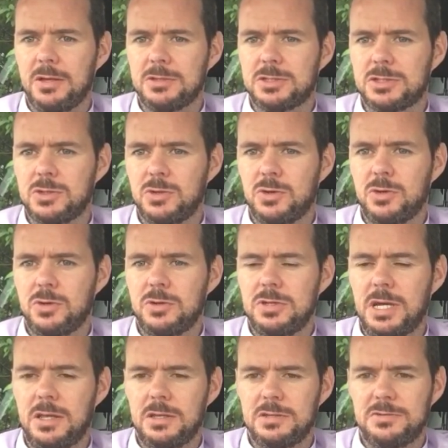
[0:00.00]
So
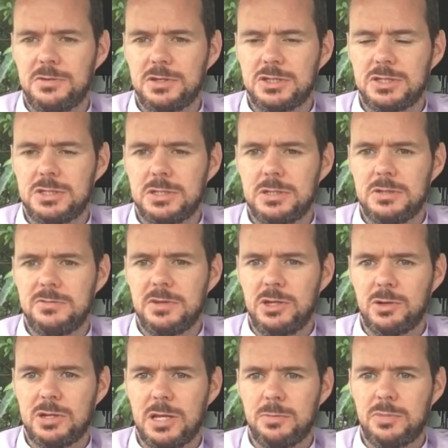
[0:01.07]
yeah, there's the first
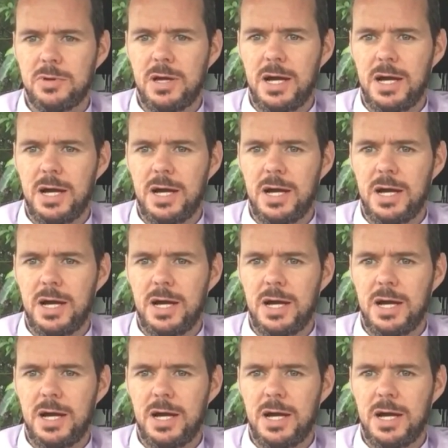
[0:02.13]
video clip,